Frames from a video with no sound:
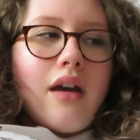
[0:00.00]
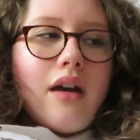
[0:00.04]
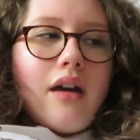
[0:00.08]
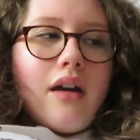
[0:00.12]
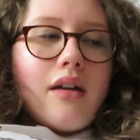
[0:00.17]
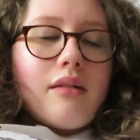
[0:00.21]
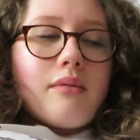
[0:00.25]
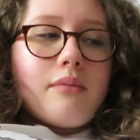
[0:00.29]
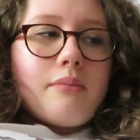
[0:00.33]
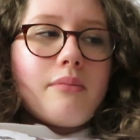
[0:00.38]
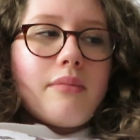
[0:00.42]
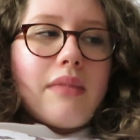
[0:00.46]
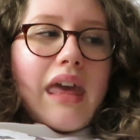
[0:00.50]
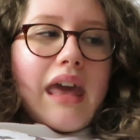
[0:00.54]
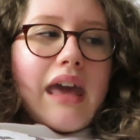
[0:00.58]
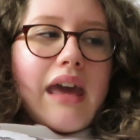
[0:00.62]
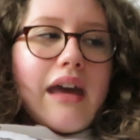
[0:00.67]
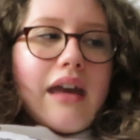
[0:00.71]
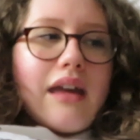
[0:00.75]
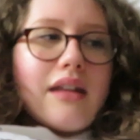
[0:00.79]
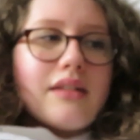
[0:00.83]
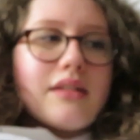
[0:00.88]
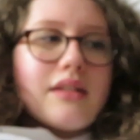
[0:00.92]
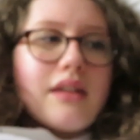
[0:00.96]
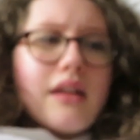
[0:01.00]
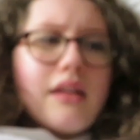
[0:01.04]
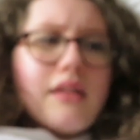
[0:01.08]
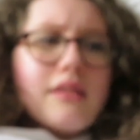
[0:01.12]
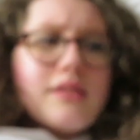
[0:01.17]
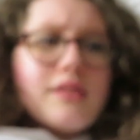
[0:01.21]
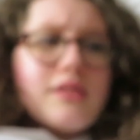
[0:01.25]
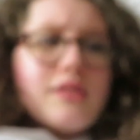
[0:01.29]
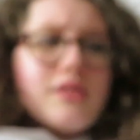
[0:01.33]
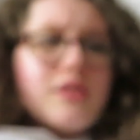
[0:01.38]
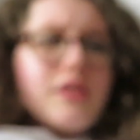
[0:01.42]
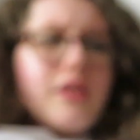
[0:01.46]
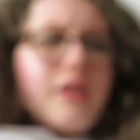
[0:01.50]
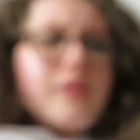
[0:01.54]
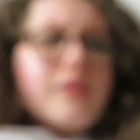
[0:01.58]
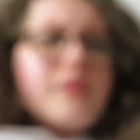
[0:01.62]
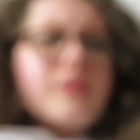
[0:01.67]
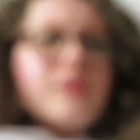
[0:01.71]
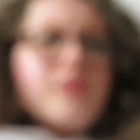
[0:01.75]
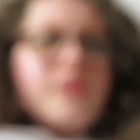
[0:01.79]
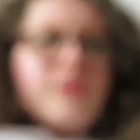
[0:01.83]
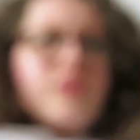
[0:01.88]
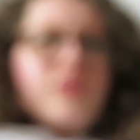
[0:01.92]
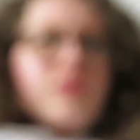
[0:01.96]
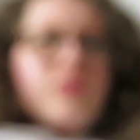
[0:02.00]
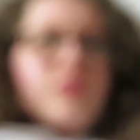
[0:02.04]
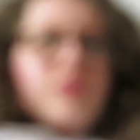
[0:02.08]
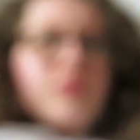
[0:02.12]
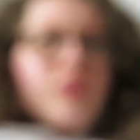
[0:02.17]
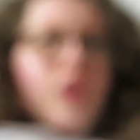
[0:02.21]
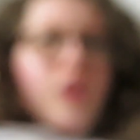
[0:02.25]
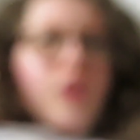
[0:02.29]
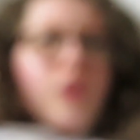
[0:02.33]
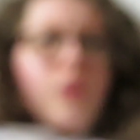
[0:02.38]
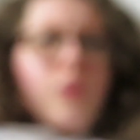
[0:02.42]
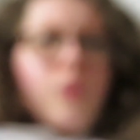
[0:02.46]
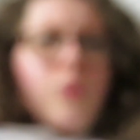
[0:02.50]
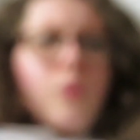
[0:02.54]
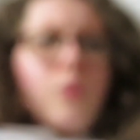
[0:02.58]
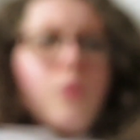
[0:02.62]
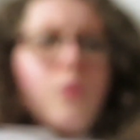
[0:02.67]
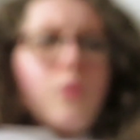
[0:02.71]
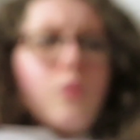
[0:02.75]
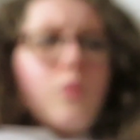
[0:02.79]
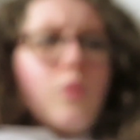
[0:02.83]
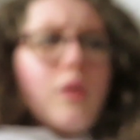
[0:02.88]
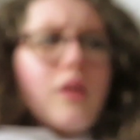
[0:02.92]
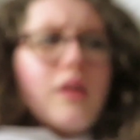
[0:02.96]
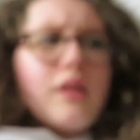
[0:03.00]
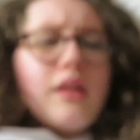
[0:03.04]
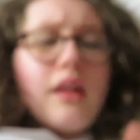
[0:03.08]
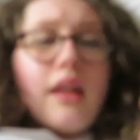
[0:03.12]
and it's just so,